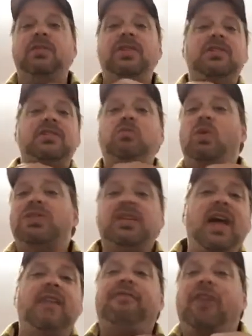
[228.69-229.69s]
This is, once
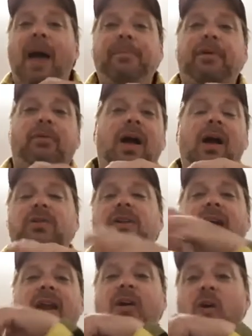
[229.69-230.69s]
again, flapping around. You
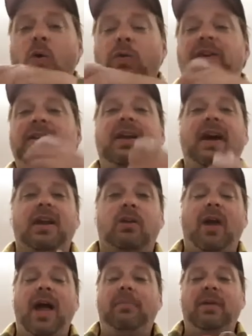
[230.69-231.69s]
got to hold it. You got to
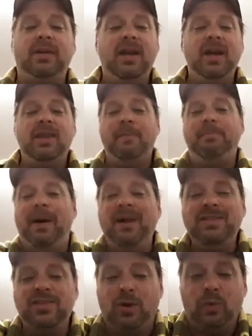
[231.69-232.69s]
grab it. The
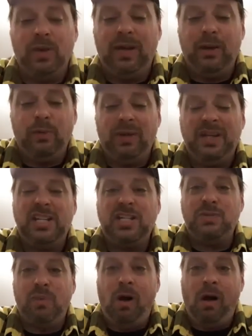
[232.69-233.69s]
buttons are really, really
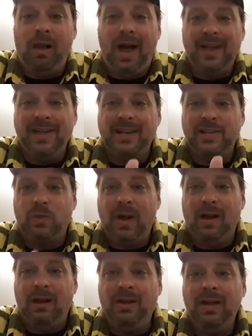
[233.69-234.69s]
small on it as
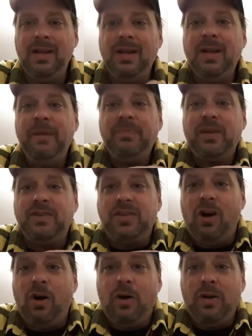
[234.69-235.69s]
well.
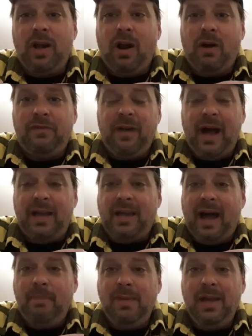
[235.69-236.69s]
So, if I
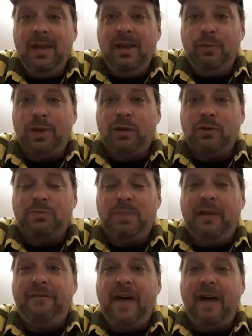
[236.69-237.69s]
got me with those
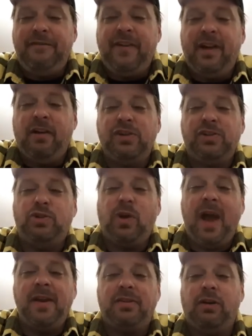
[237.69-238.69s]
big fat fingers, you're
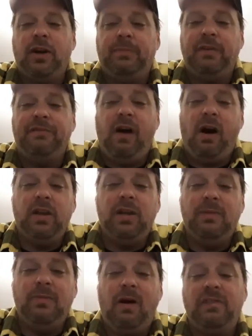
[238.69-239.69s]
trying to turn up the
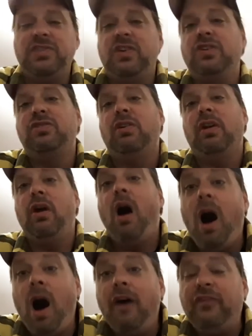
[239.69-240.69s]
volume. All of a sudden you it
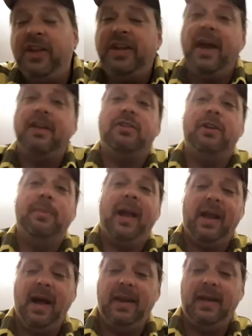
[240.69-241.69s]
off, and then you got to turn it
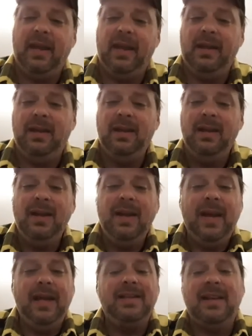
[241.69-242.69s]
back on again.
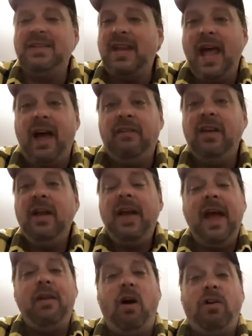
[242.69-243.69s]
It doesn't have,
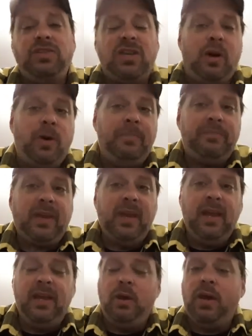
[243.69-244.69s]
and also
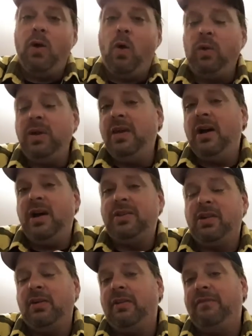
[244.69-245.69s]
you can only
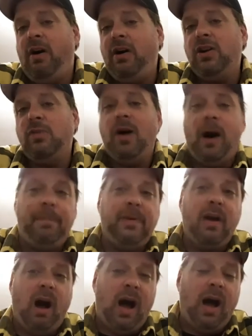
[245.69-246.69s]
turn the volume up
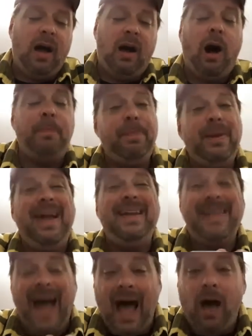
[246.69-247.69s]

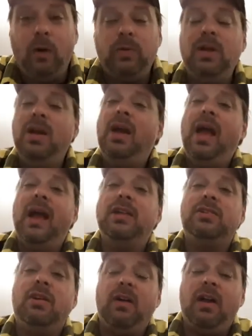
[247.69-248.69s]
and down and
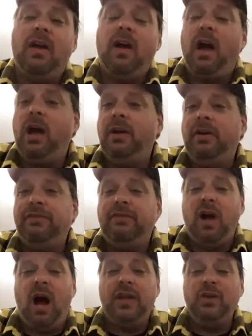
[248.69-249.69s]
turn it off.
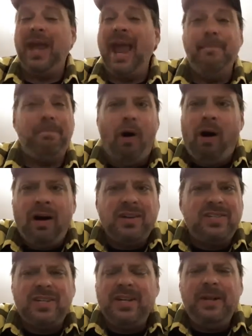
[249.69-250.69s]
You can't
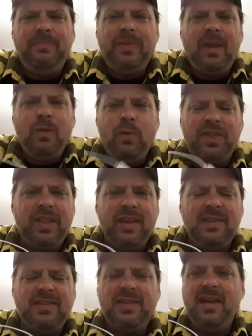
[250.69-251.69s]
pause with
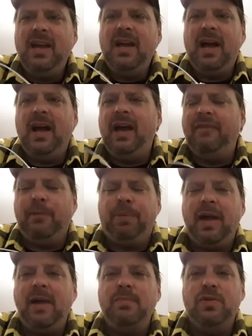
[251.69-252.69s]
these. If you're
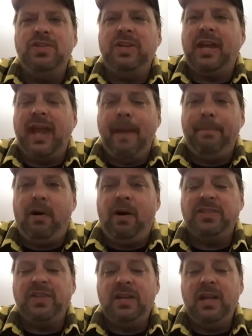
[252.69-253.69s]
playing music, you can't
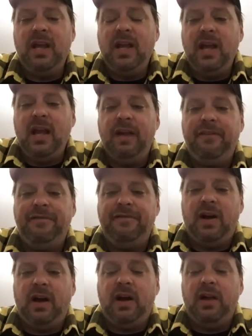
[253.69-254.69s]
pause it. If
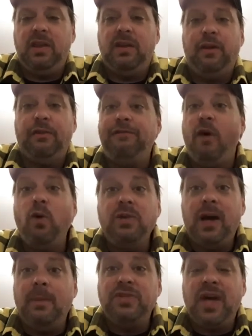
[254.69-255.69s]
your phone
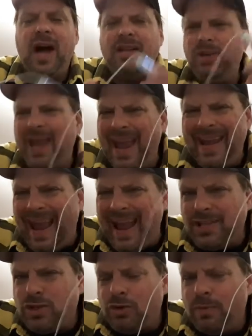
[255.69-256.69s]
comes on, you can't
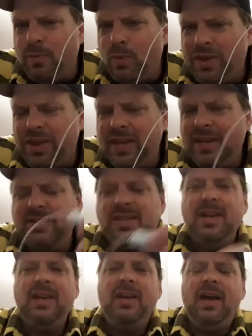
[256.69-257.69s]
answer them with
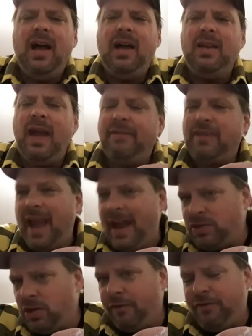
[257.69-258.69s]
these. You have to
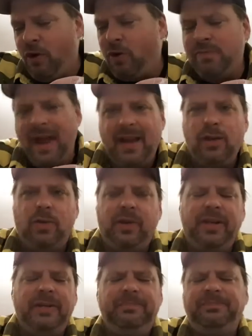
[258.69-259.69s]
answer your phone
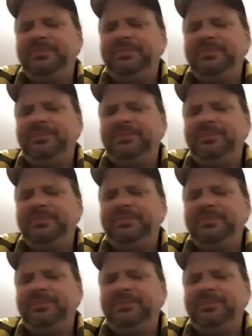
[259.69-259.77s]
manually.